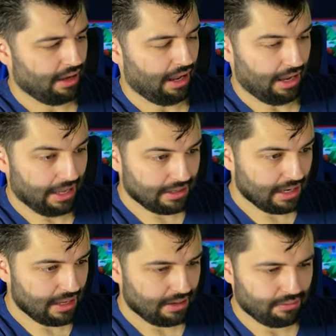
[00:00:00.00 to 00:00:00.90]

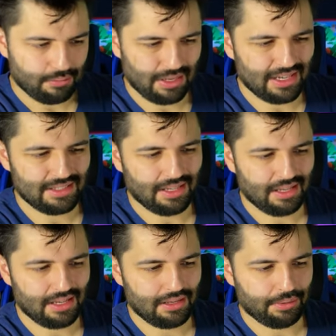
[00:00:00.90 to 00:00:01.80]
Aetna? What is
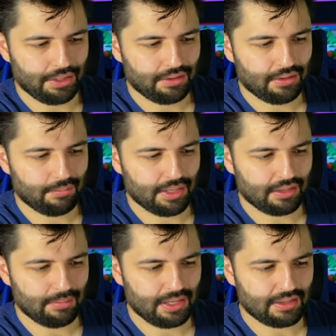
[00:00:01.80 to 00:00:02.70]
it anyway?
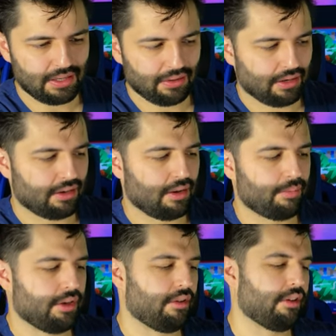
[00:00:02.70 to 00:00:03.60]
American Managed Healthcare
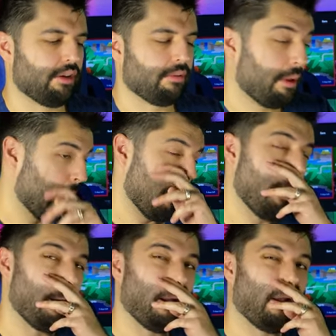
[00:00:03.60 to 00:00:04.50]
Company. Okay.
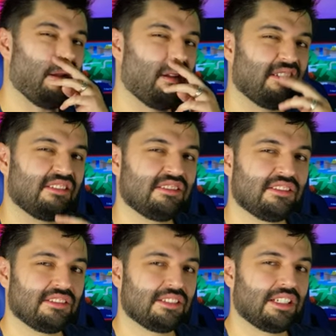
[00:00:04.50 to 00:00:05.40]

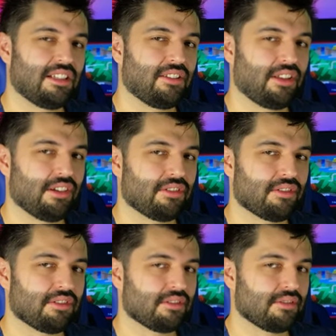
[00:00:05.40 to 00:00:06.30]
Uh, healthcare
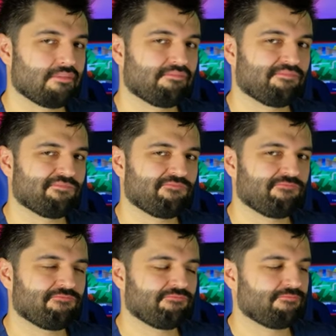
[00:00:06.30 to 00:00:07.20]
system.
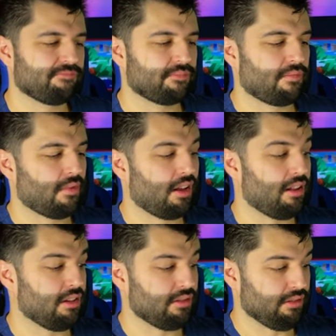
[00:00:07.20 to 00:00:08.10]
Mm,
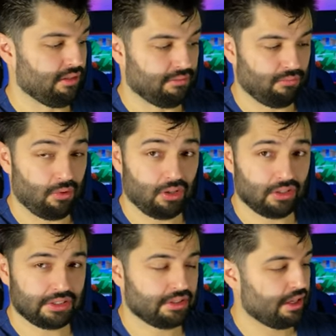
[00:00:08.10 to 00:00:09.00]
at least it
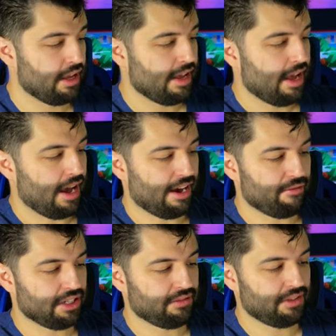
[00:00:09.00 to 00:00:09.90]
works. Uh,
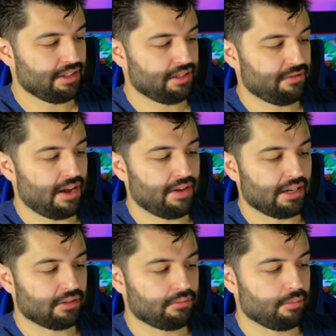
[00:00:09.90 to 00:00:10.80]
which of these five
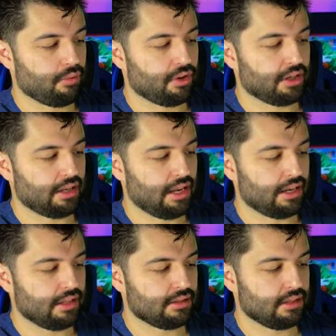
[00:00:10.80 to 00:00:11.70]
actors were born in
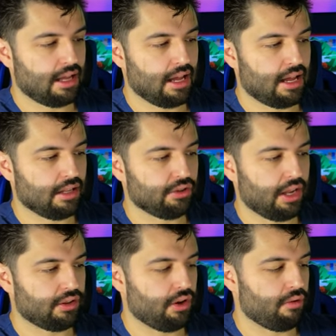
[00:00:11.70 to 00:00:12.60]
Connecticut? Uh, I do
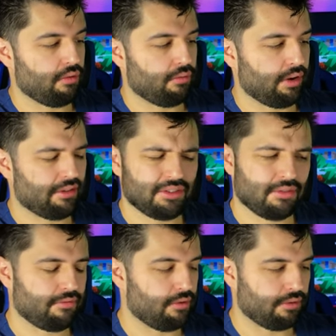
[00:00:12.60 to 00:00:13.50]
not know.
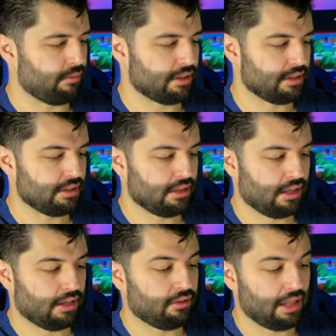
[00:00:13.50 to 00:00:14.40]
Harrison Ford wasn't.
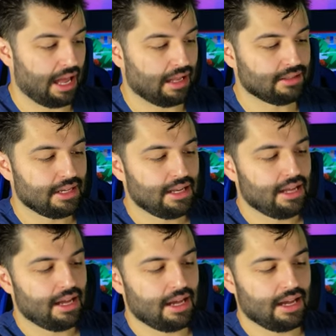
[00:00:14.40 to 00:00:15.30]
I know that.
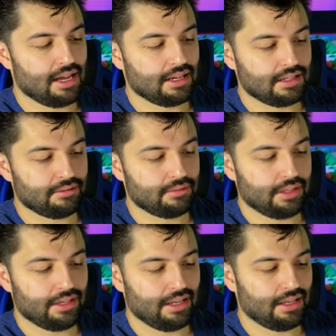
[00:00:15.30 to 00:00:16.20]
Uh,
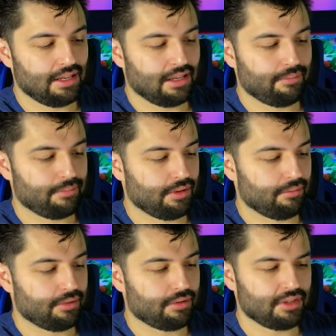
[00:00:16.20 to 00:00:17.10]
given in um,
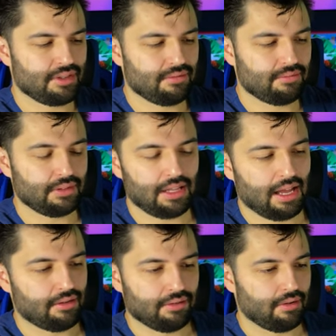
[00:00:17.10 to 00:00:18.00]
um, Christopher, yeah,
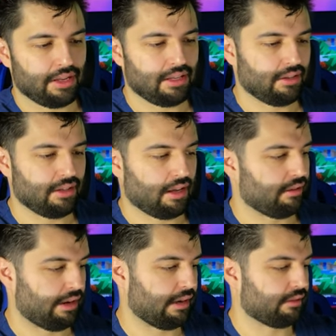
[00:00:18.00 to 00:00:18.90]
I don't know any of the
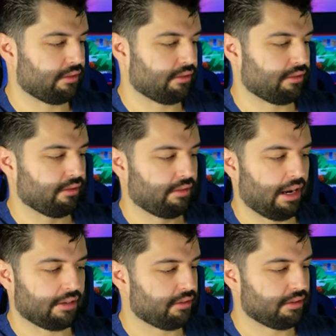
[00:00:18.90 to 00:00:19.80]
other actors or
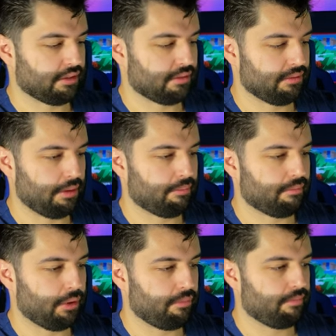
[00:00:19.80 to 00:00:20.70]
actresses. Yep,
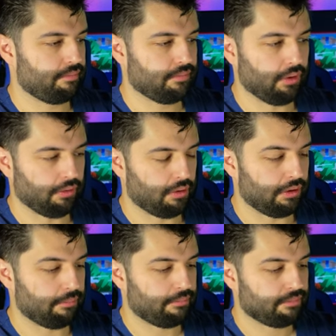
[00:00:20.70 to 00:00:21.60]
nope, don't know
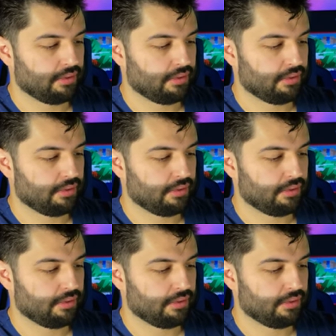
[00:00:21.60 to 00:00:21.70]
them.